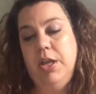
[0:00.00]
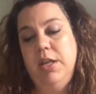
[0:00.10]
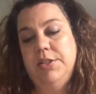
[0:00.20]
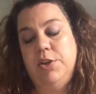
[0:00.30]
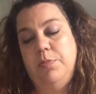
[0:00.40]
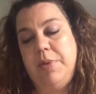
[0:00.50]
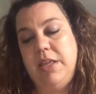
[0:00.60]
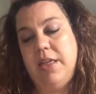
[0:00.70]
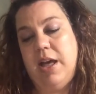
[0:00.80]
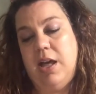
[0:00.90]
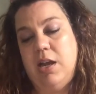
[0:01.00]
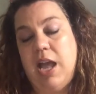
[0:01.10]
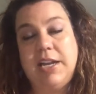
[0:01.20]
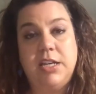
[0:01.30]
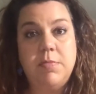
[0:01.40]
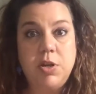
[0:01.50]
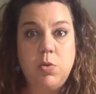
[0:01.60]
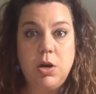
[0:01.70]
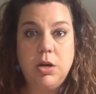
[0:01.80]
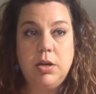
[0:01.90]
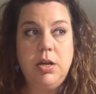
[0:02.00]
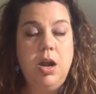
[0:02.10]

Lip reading: so be that academic work,